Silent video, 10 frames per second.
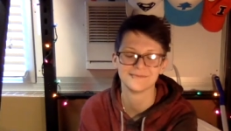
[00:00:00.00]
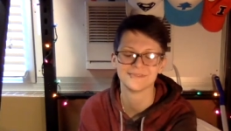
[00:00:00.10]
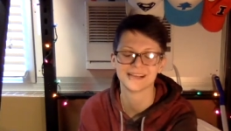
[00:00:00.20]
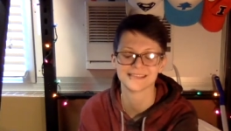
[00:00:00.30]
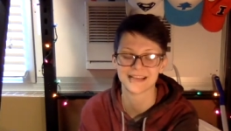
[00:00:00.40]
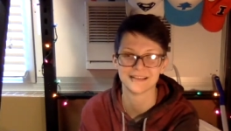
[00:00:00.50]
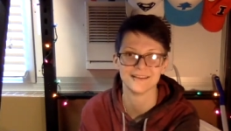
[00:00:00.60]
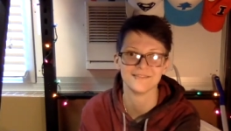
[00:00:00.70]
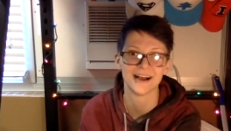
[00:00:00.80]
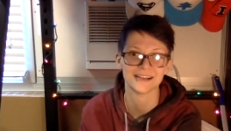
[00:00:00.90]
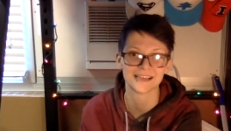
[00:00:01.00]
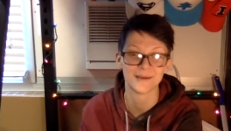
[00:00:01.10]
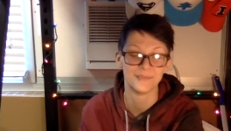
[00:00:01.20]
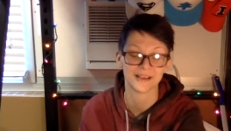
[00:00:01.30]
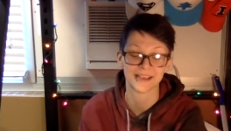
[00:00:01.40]
because I love Hot
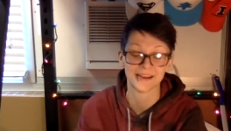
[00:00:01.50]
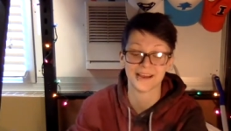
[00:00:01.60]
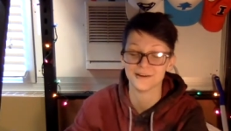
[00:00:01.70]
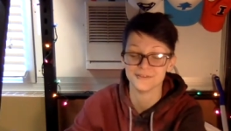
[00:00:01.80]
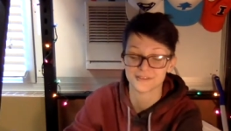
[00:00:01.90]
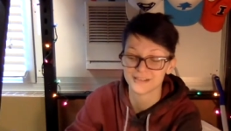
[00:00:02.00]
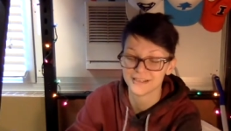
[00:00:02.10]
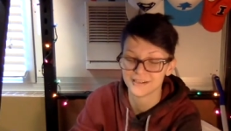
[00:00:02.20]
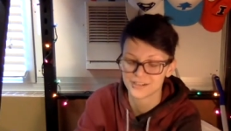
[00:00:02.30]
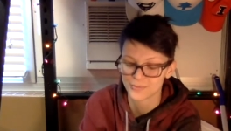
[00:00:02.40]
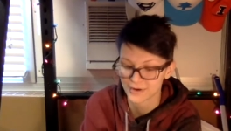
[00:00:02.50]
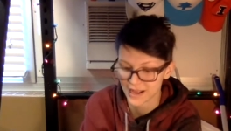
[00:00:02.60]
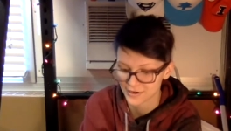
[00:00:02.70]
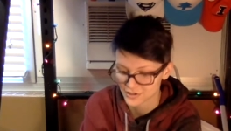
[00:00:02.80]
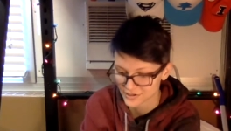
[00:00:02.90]
Topic, and I was really into
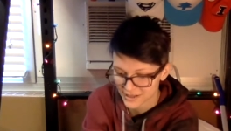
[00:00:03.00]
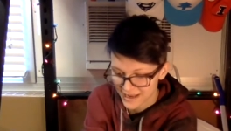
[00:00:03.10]
Supernatural. I